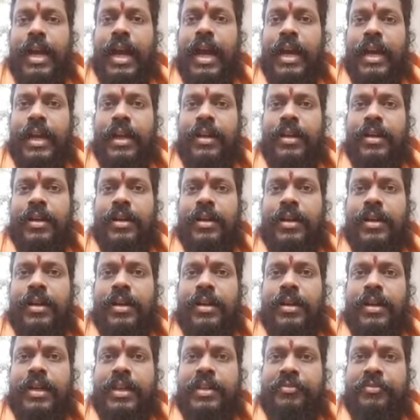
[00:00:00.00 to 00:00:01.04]
and
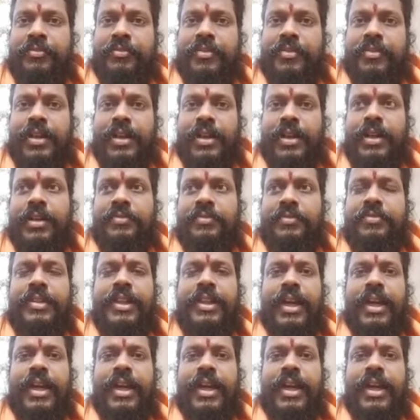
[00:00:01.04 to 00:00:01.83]
if